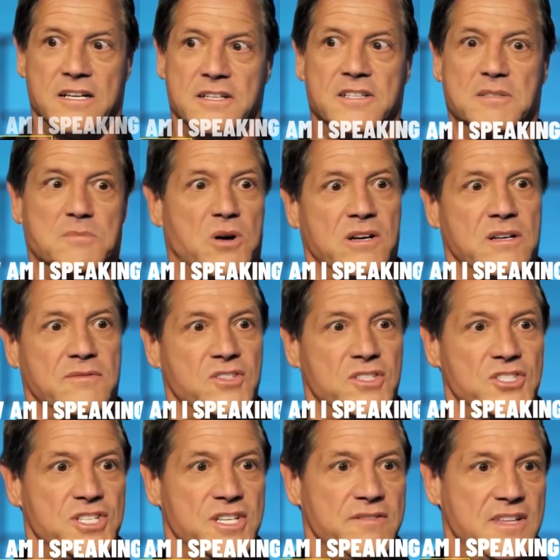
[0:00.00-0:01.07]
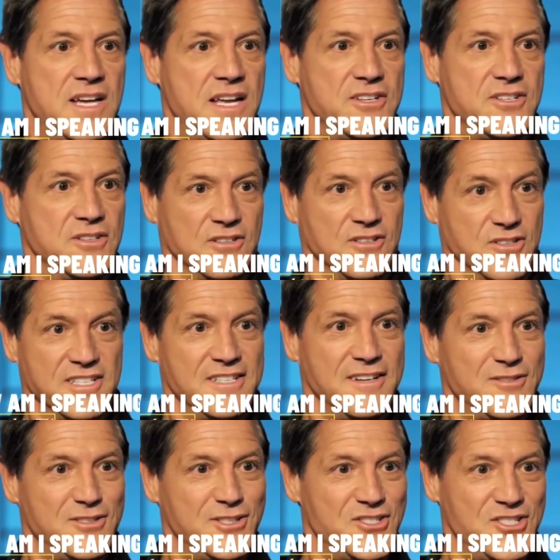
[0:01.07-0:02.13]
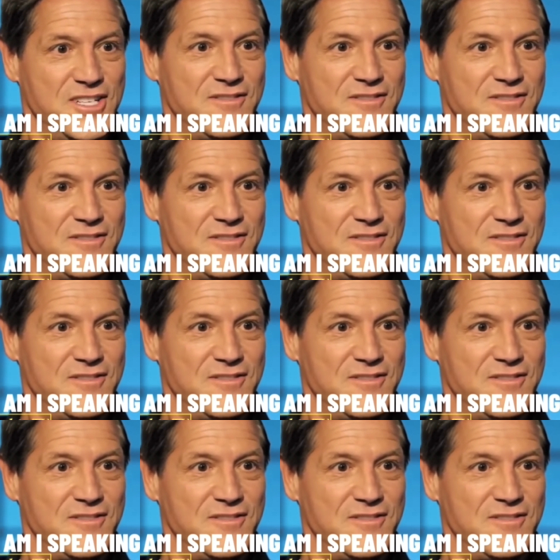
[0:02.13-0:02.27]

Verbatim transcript: Are, are, you smart enough to achieve that? Are you good enough to